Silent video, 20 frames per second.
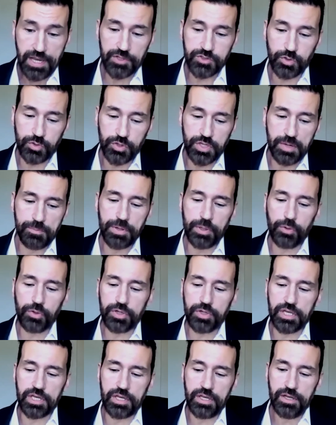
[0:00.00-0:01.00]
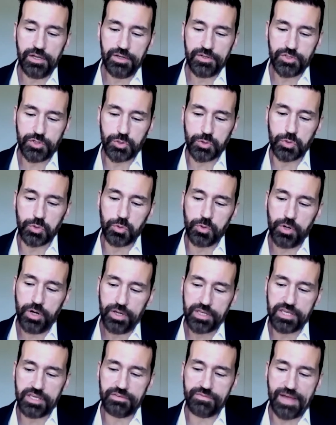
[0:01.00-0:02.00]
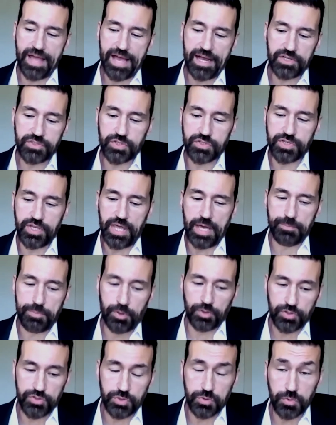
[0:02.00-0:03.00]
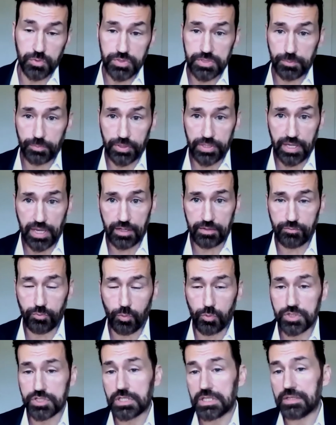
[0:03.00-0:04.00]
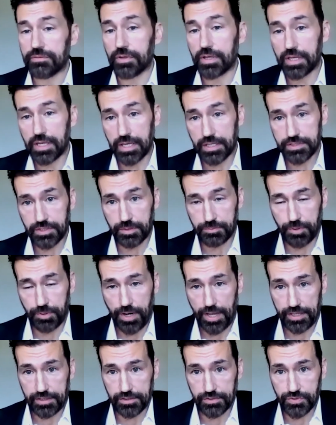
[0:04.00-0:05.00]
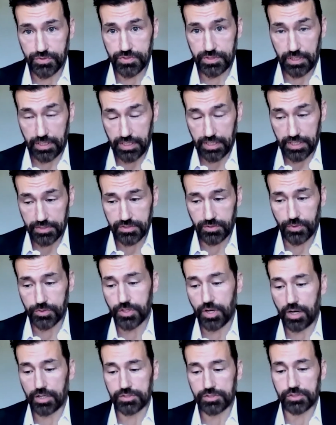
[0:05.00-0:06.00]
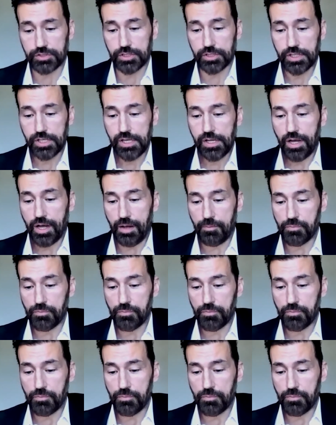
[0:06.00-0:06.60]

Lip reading: And so the ability to give access to that person who simply can't afford to even get to the practice and get to the doctor,